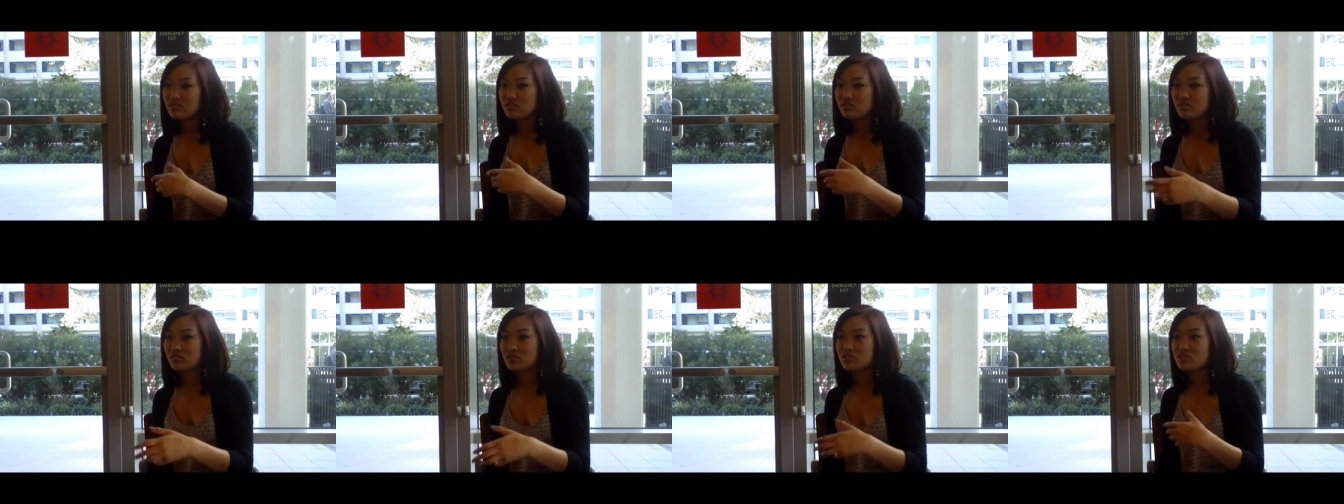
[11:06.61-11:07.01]

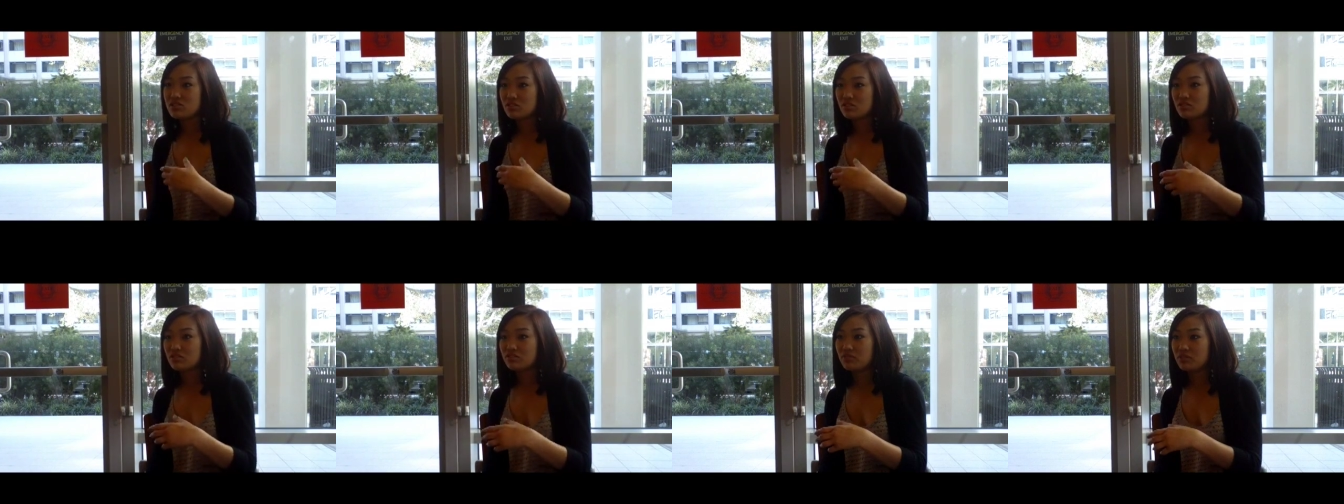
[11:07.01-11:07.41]

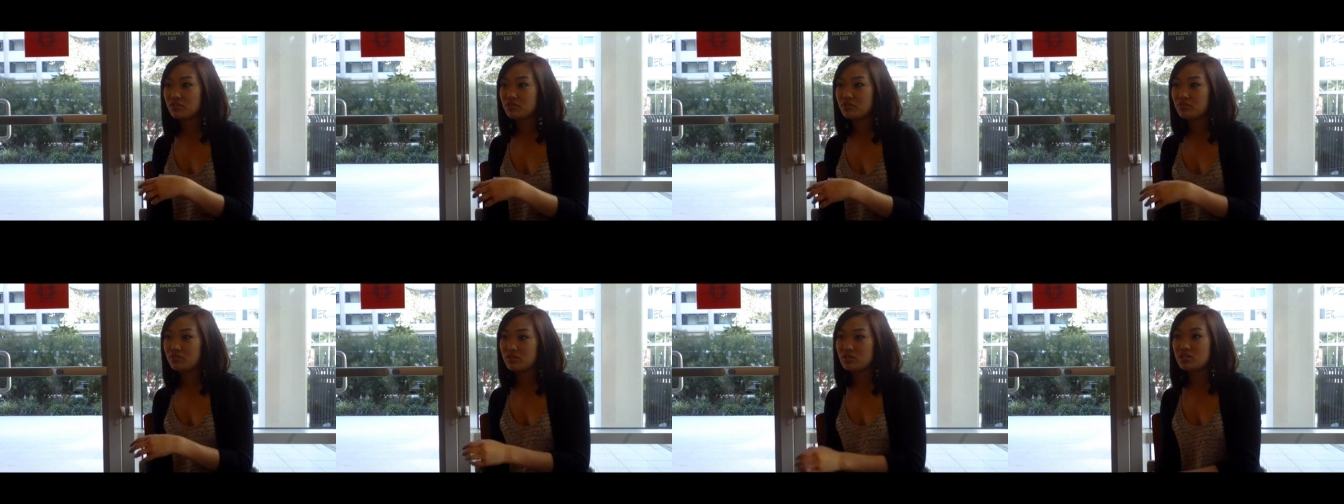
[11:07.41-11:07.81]
traditional
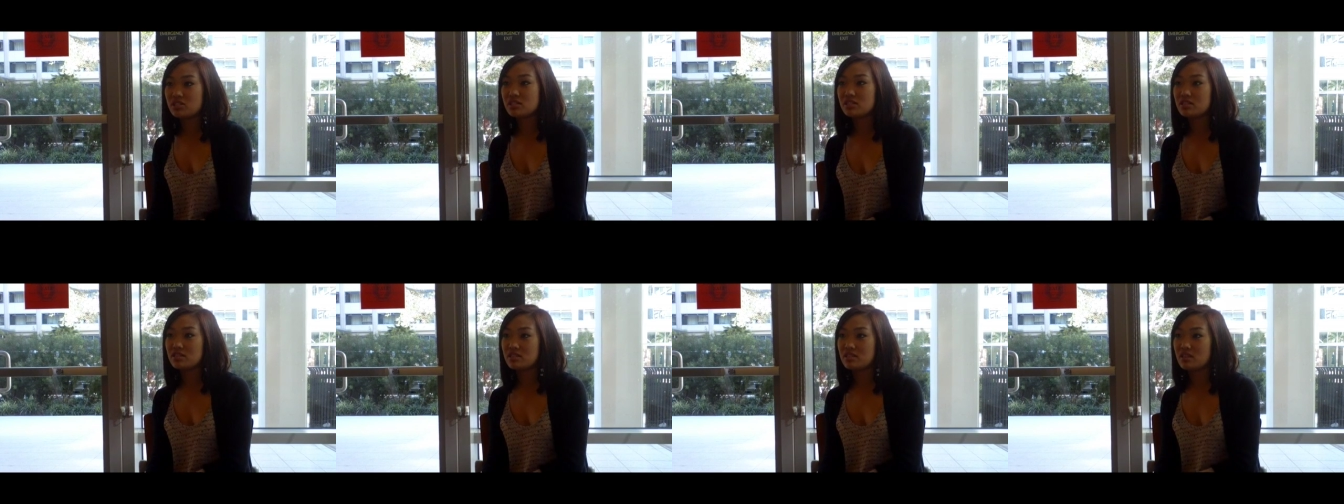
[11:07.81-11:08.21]
view
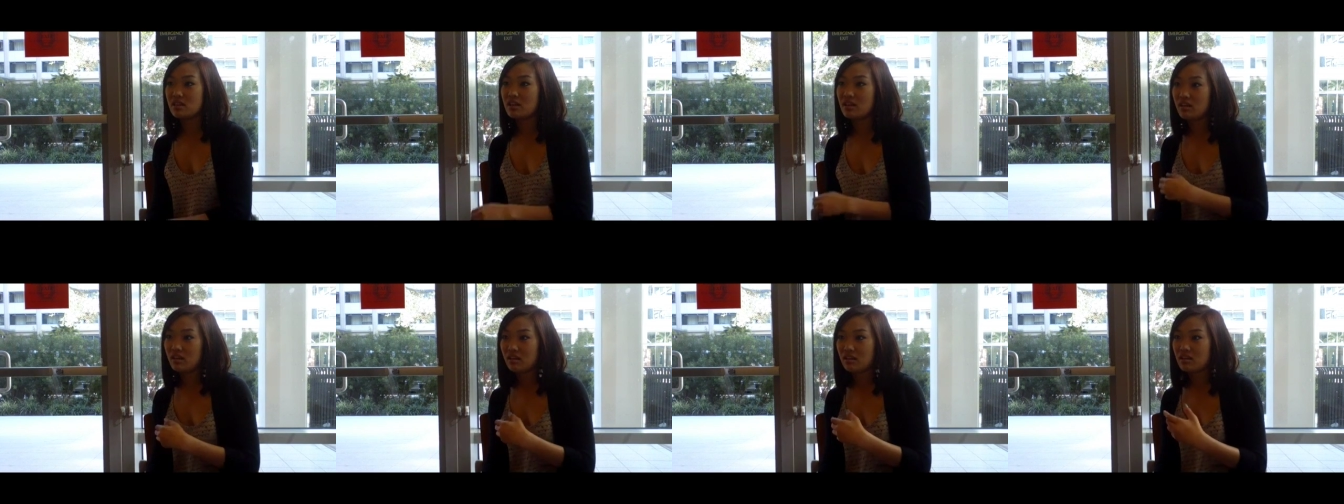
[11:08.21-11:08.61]
versus
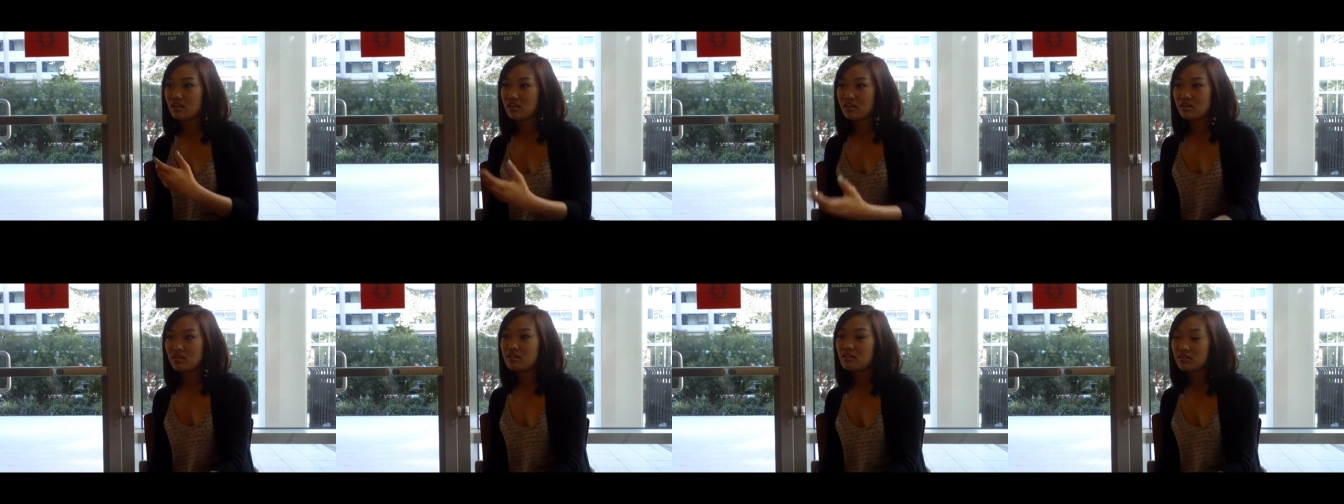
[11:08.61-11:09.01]
the
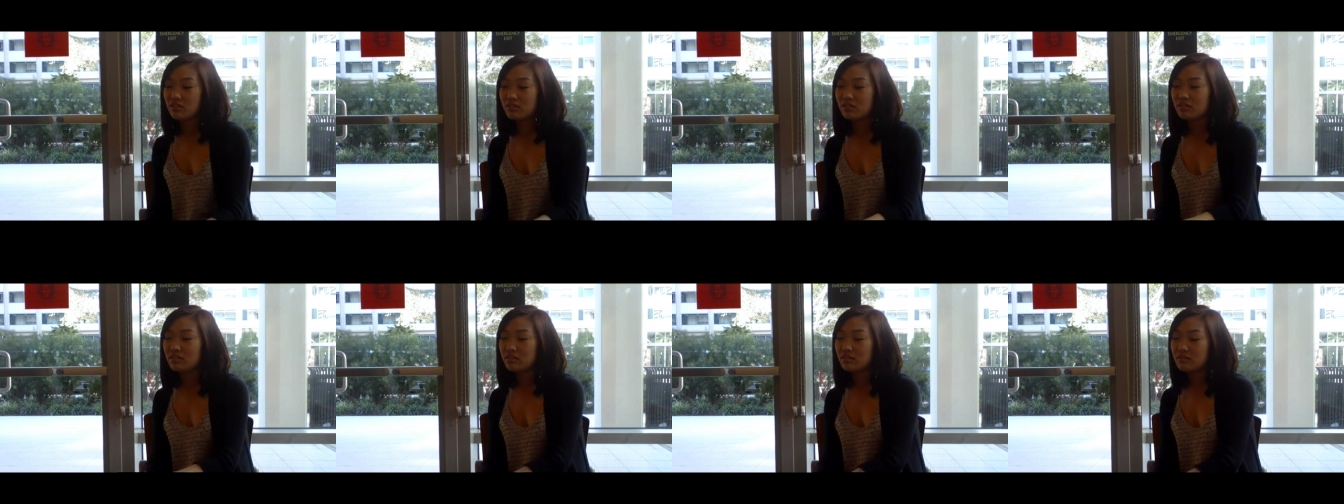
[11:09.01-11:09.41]

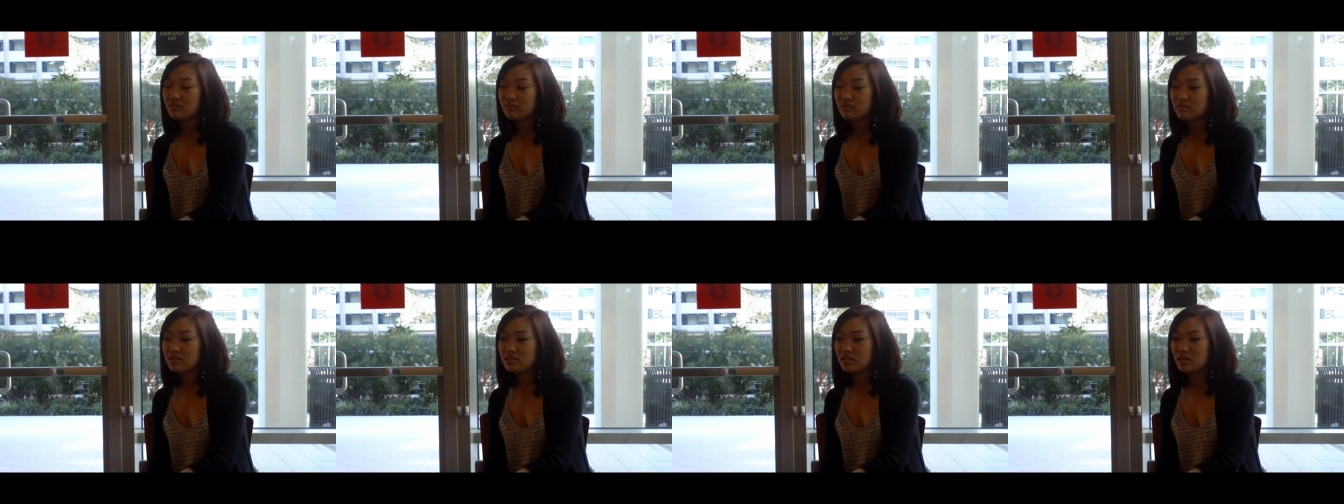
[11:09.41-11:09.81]

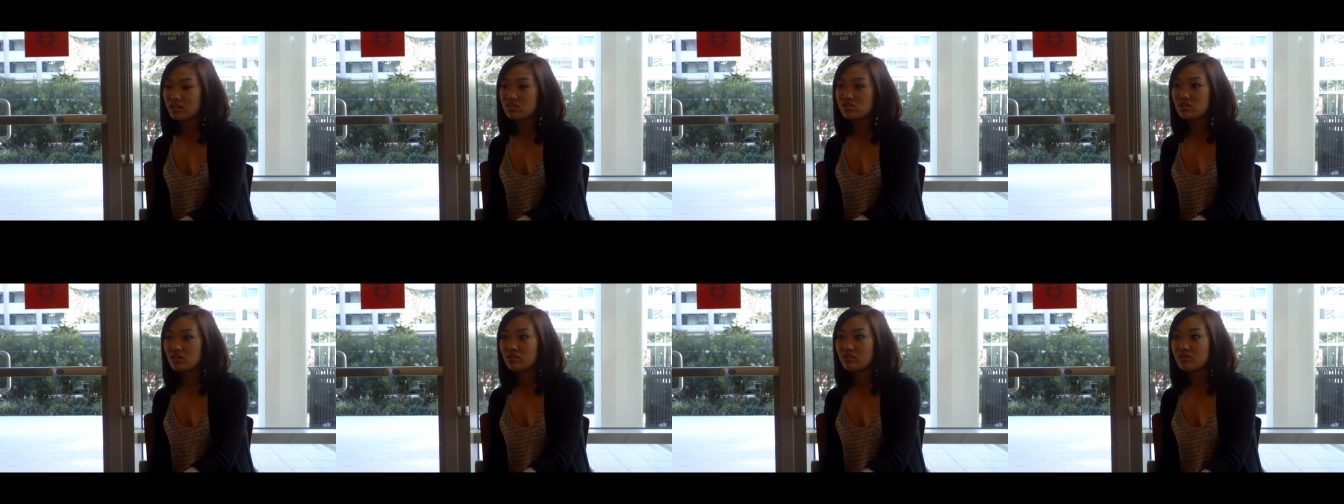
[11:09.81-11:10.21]
second
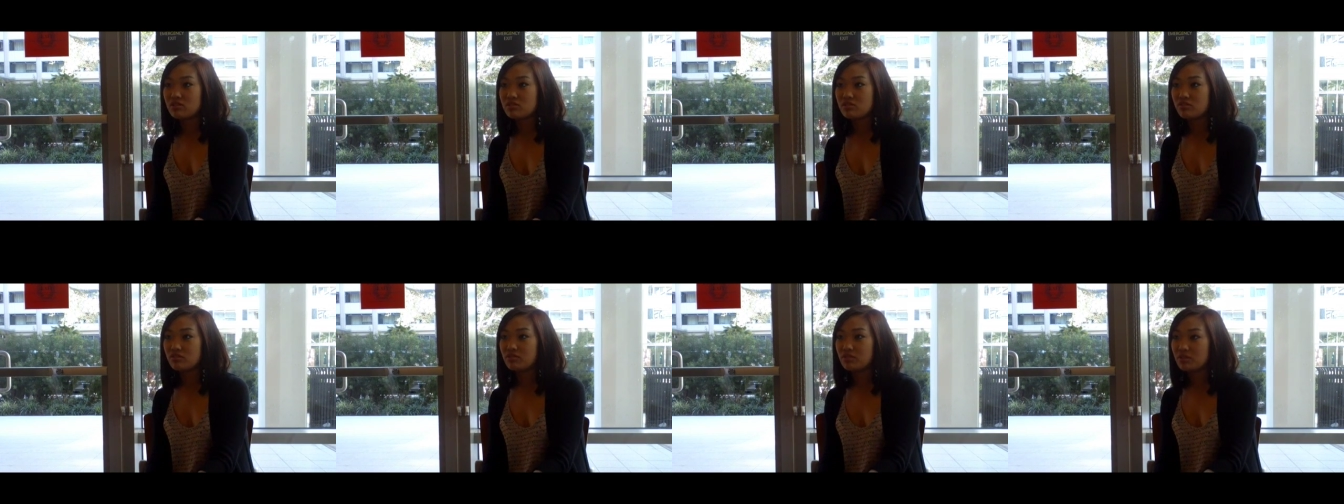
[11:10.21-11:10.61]

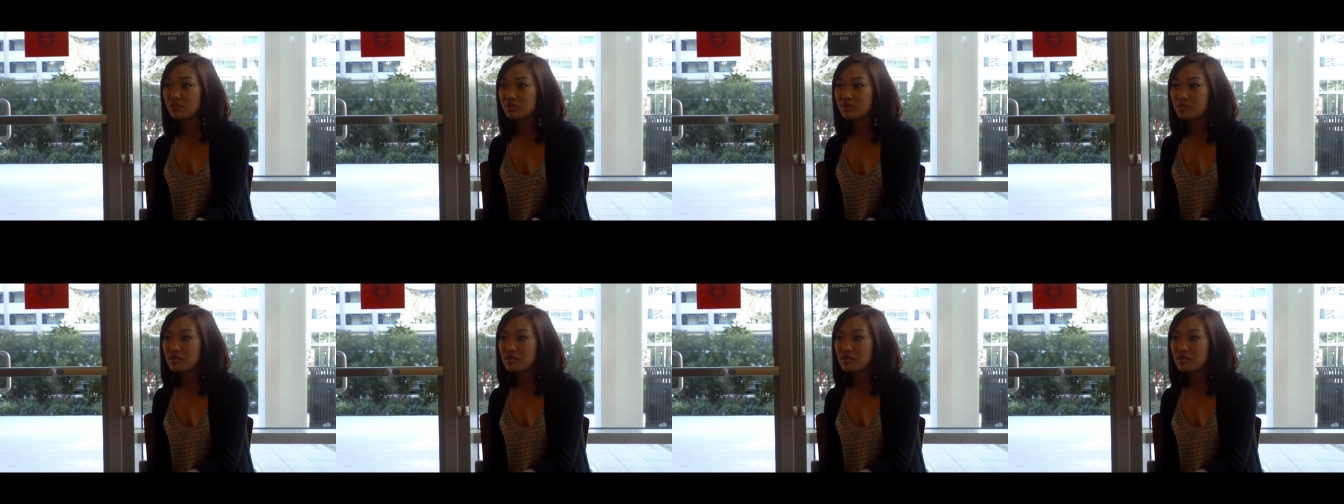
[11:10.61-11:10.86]
generation view.